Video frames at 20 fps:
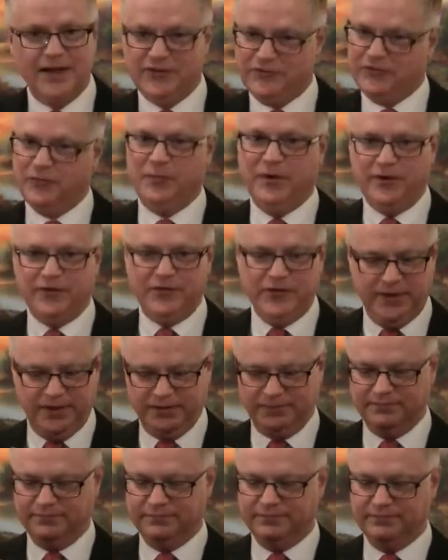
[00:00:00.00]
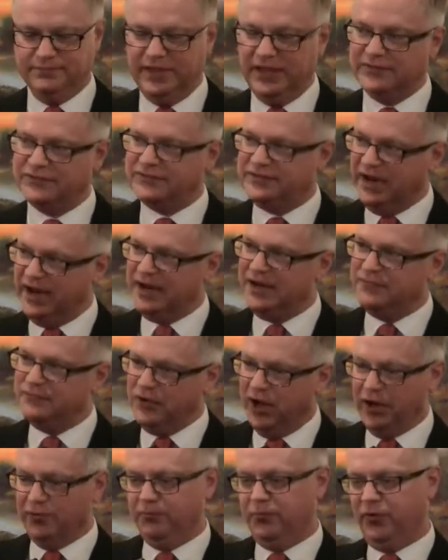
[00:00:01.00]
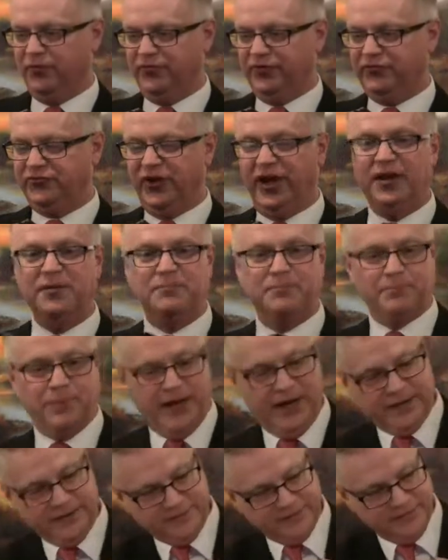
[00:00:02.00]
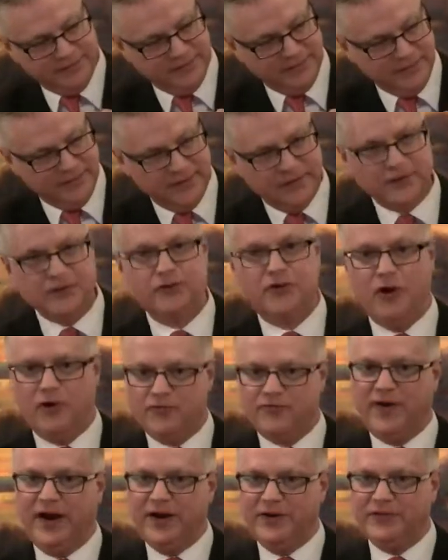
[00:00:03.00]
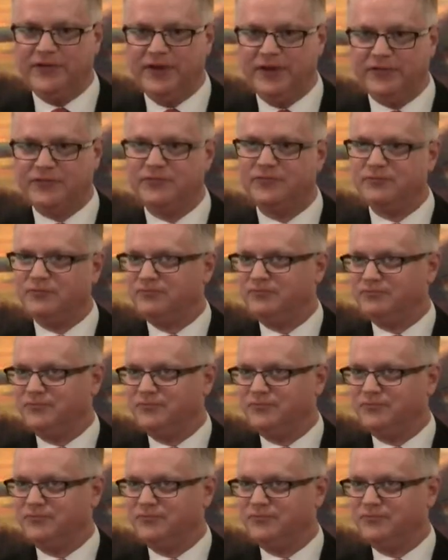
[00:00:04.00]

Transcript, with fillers: It's the real thing. It's kind of not in perfect shape, but go find these